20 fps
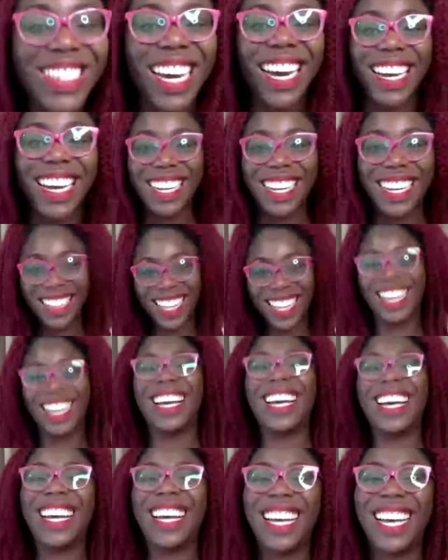darling.
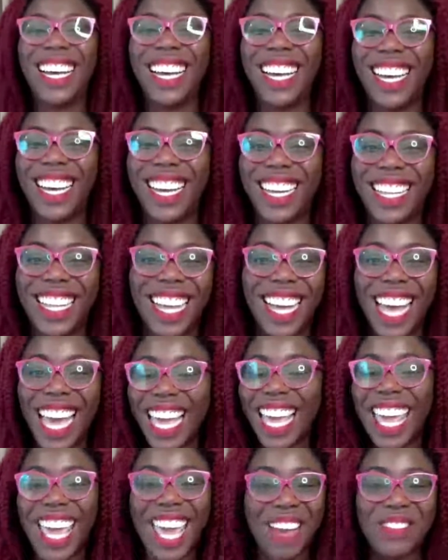
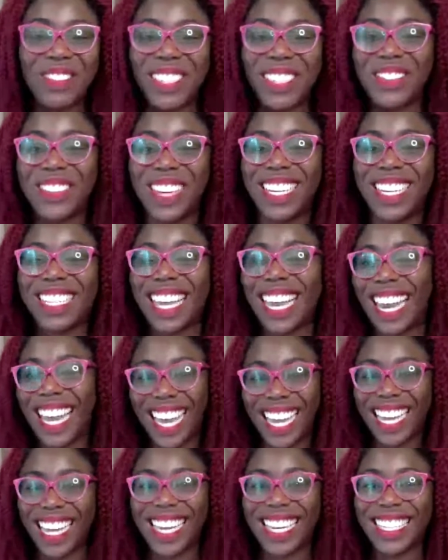Captivate, I
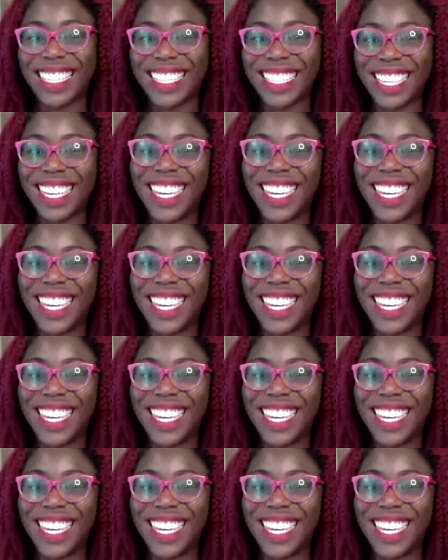like it.